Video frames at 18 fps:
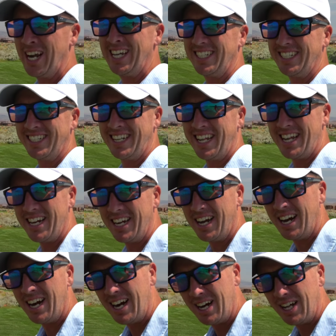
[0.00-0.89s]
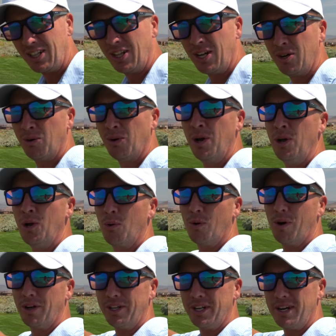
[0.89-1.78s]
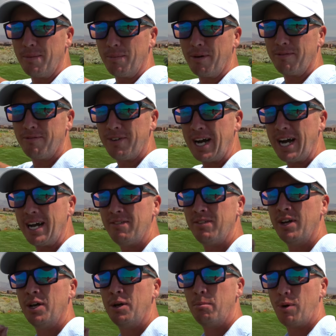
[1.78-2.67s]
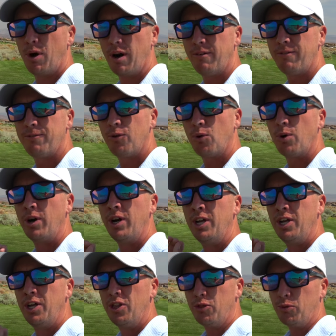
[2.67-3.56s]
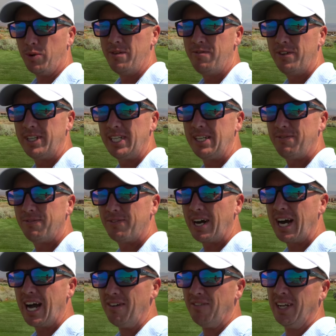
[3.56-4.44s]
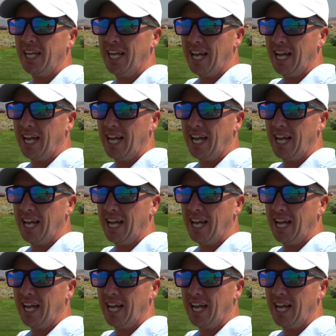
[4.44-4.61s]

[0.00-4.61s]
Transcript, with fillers: at Sand Hollow. We're on to number five, par four, three fifty-five.